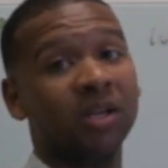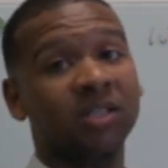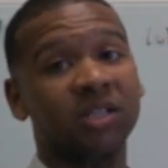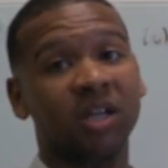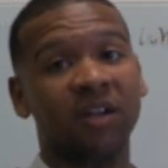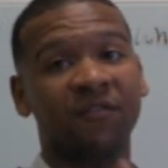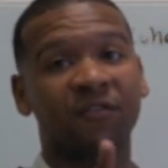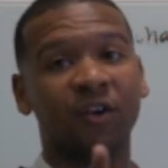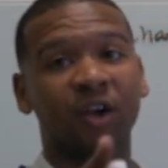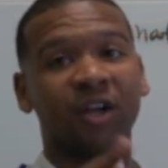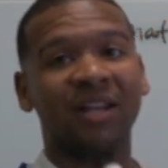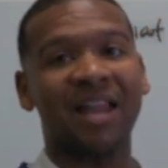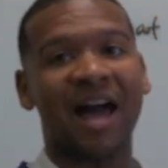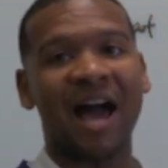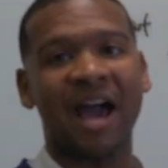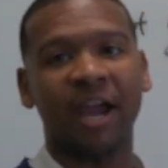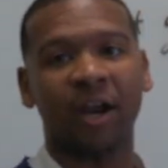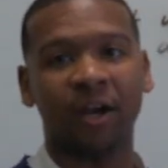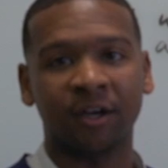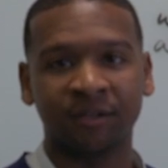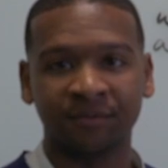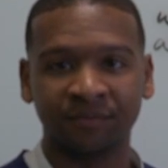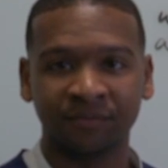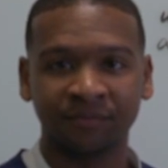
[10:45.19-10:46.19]
question if you're a
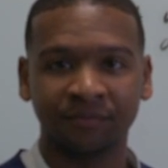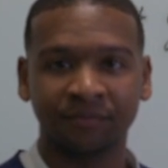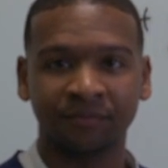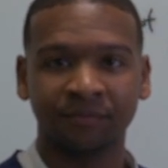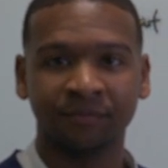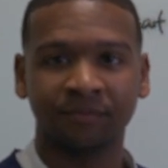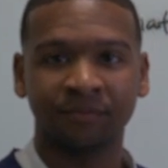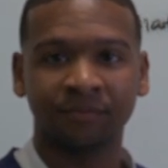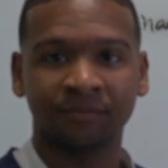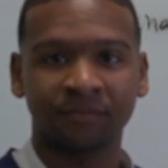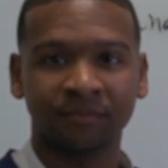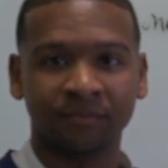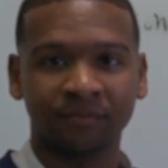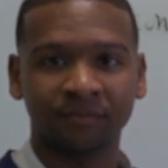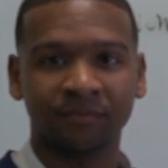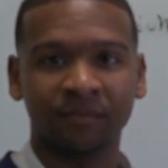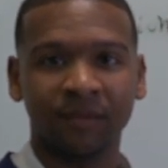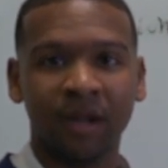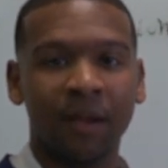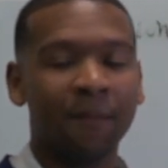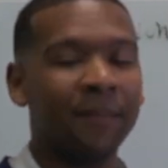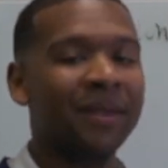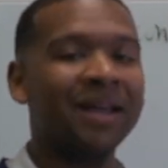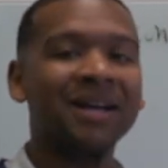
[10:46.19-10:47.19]
liar.
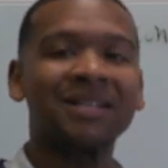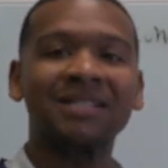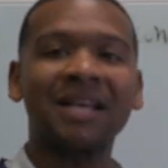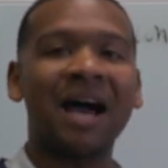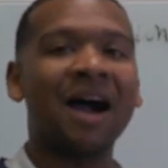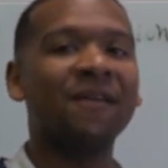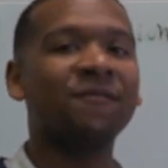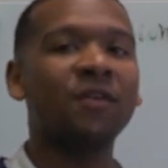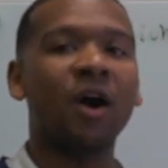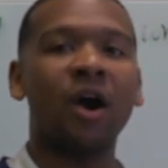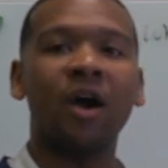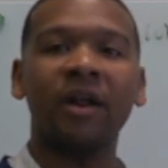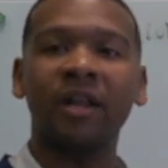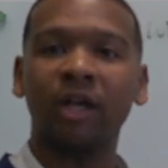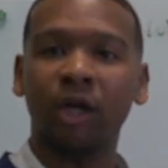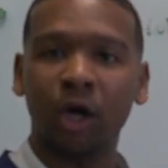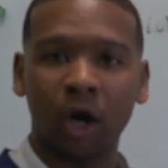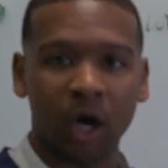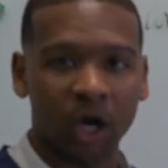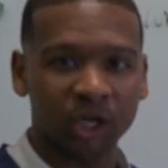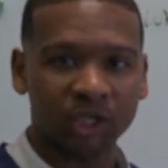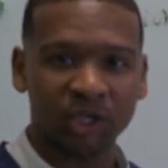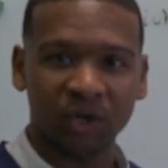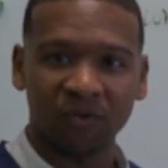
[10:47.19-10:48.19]
Because I've already
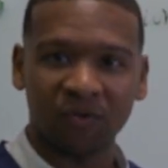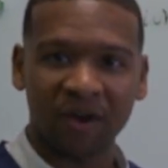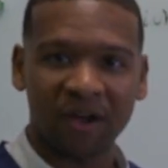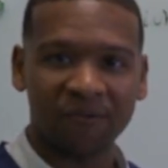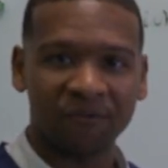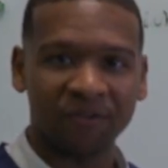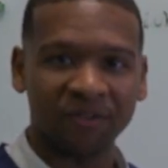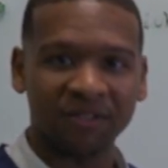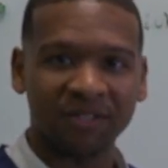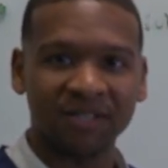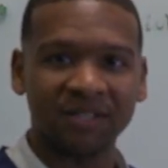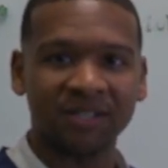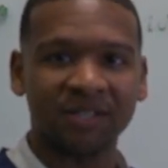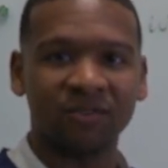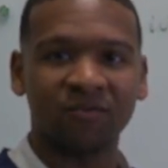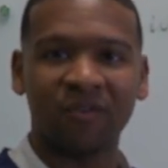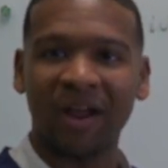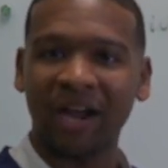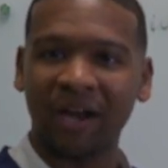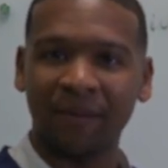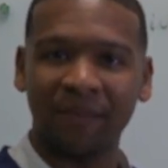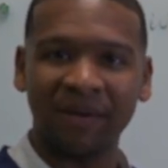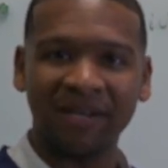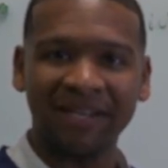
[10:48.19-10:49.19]
called your references and
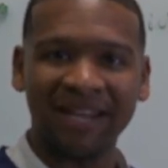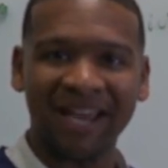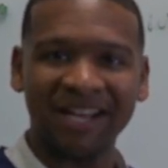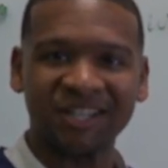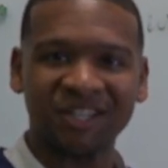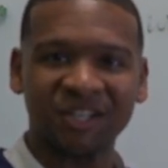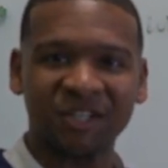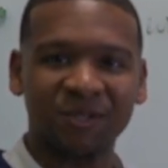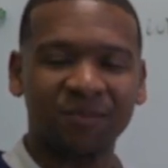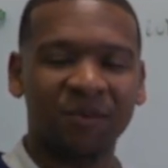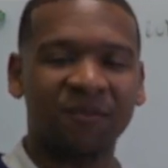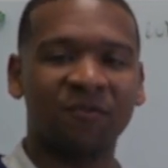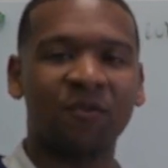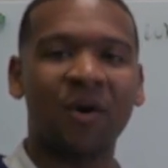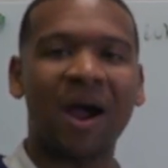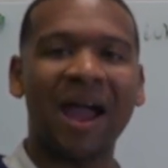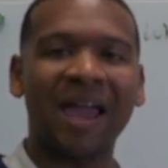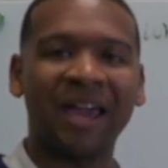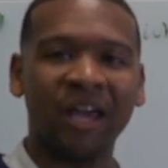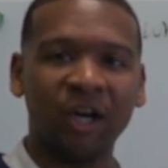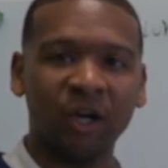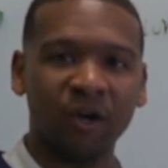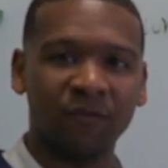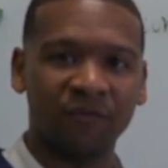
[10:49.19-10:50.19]
recommendations before
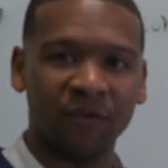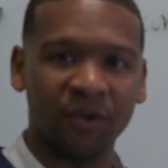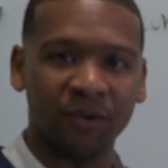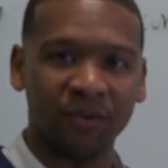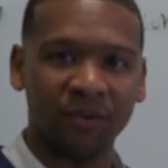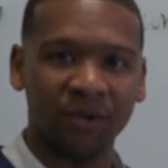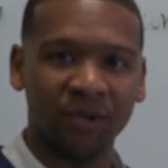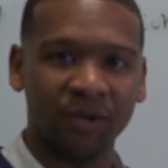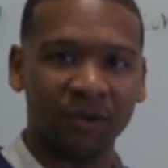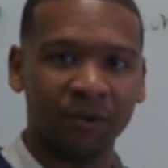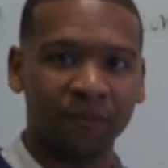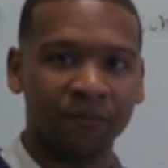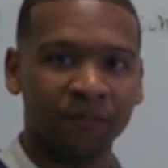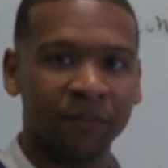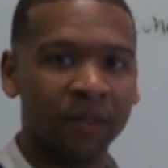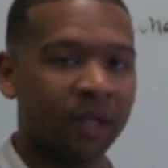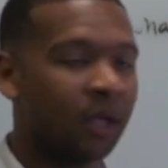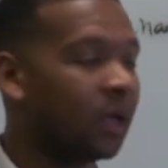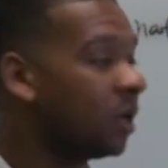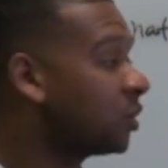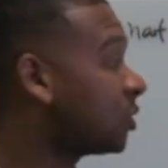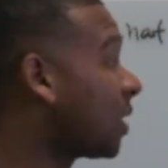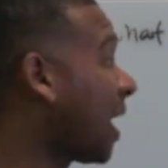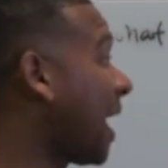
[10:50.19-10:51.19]
I interviewed you.
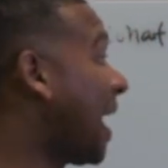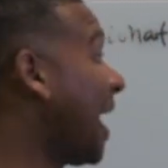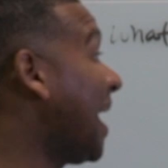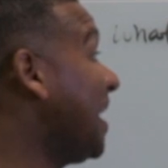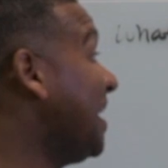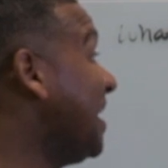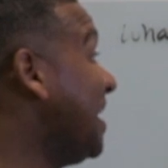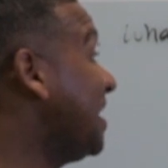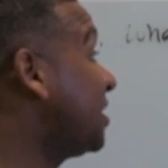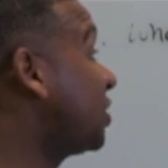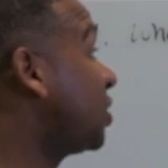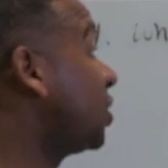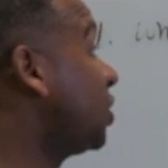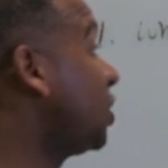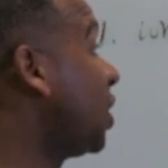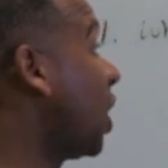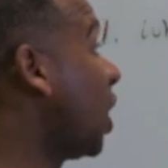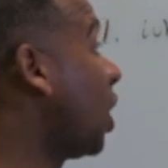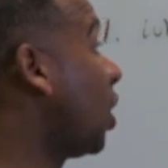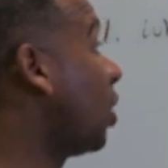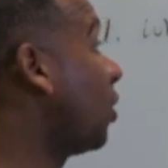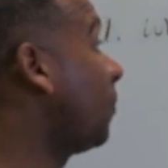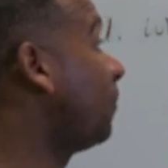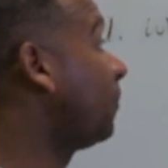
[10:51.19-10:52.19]
So I need to
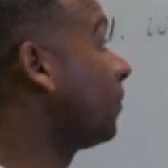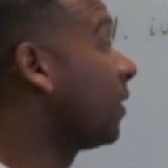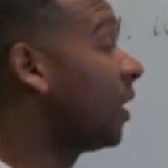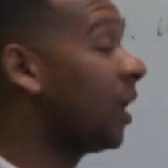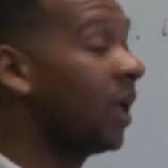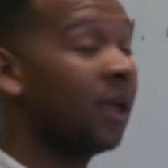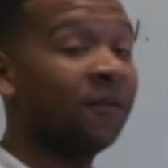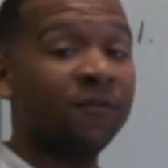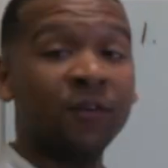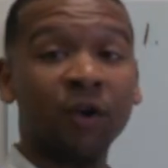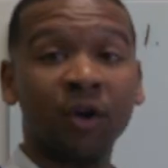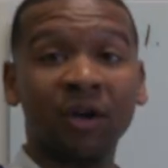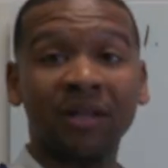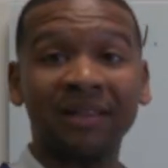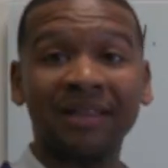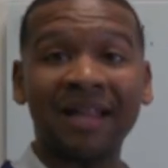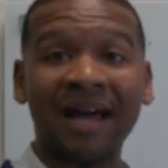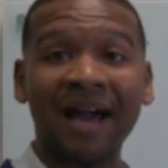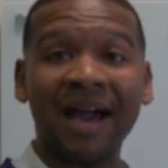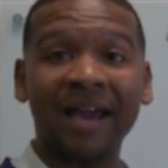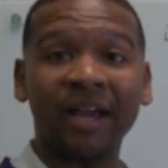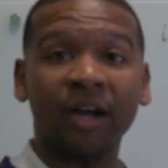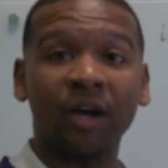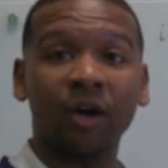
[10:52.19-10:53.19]
know if you're a
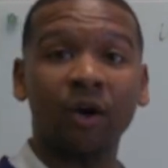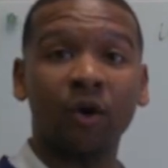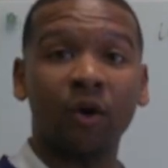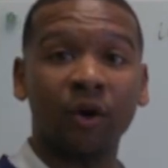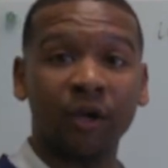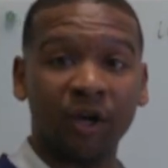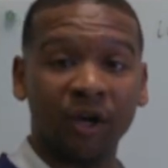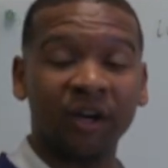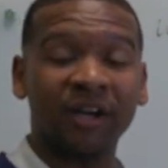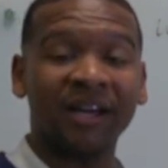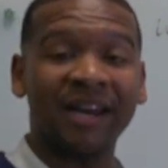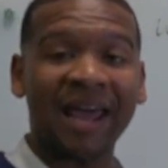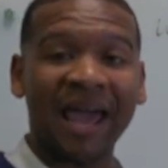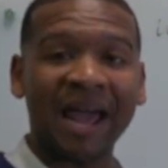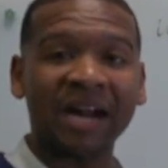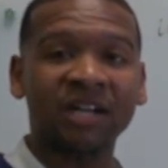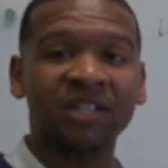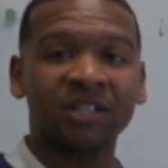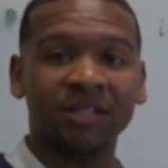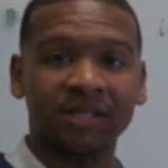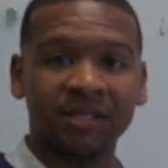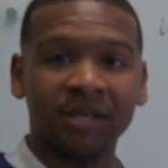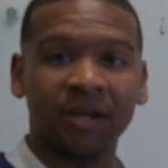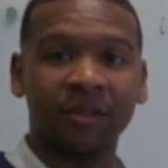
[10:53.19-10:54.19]
liar or you're going to
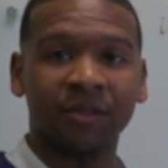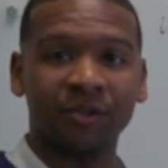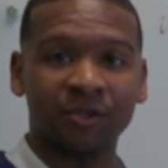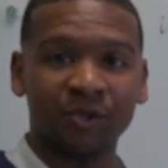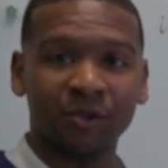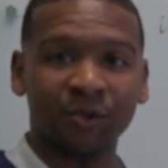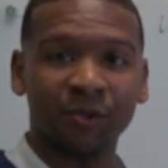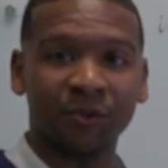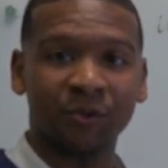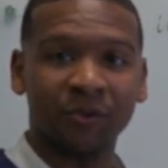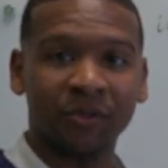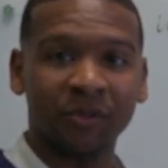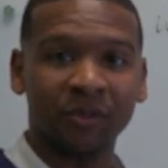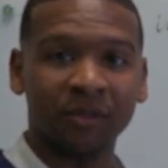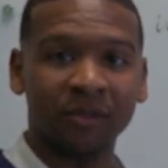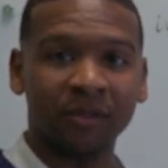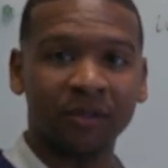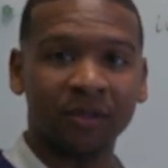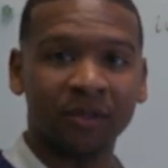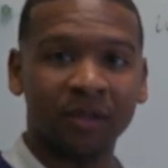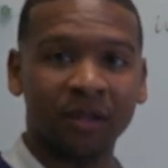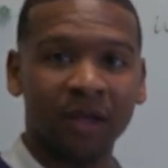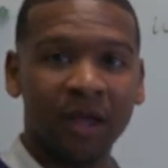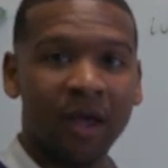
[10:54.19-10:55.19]
actually tell the truth.
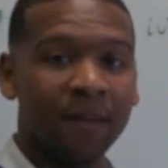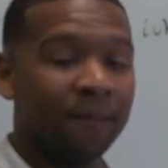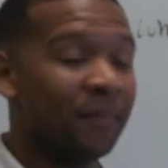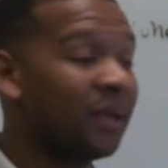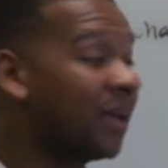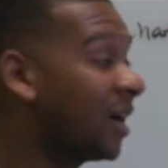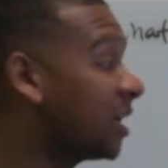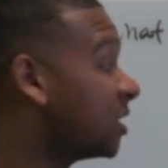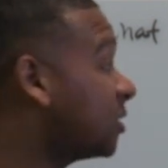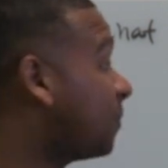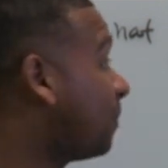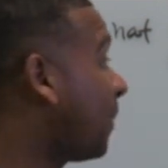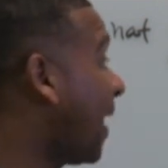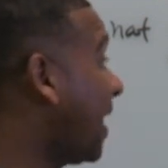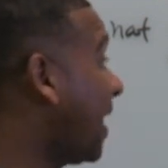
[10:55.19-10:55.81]
Because